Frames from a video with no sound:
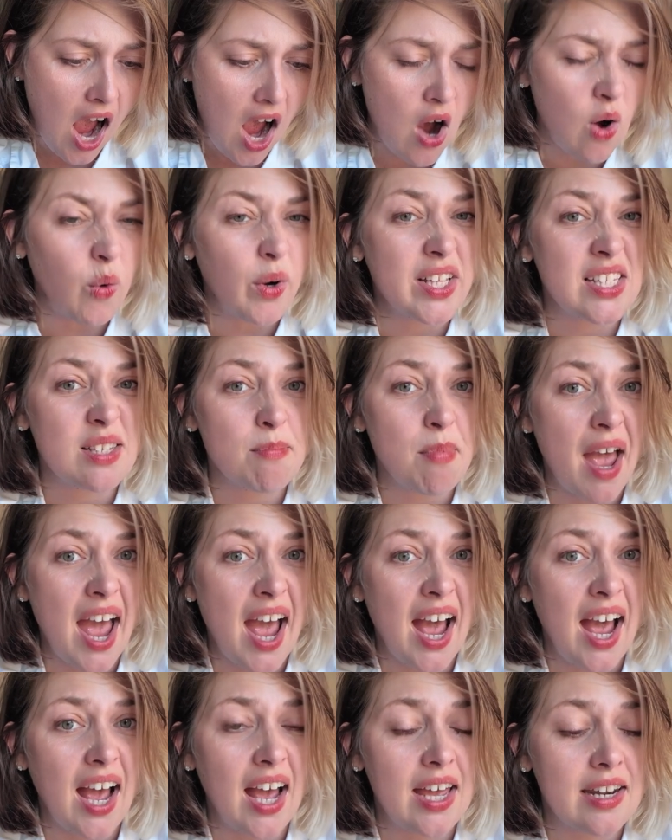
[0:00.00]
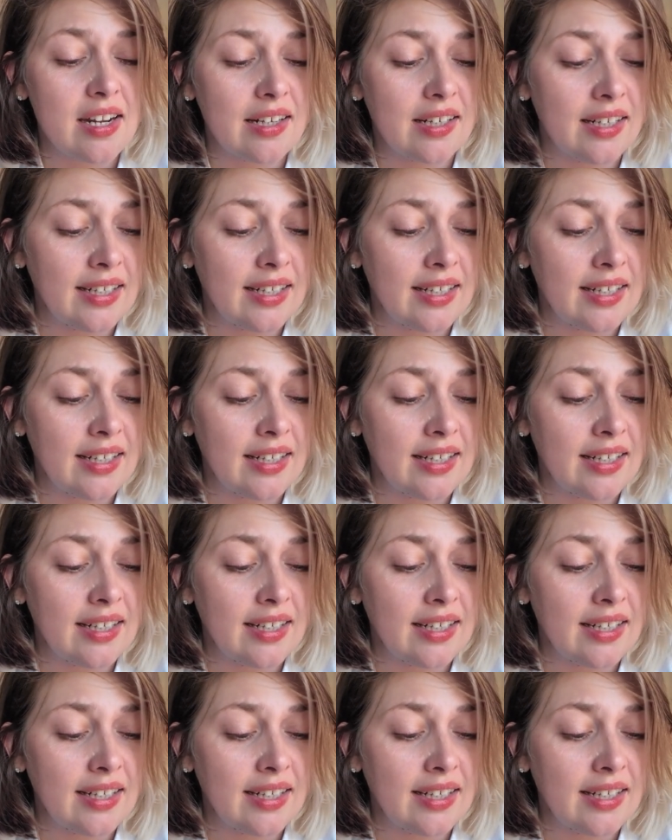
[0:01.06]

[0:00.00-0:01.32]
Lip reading: Oh, it's bad.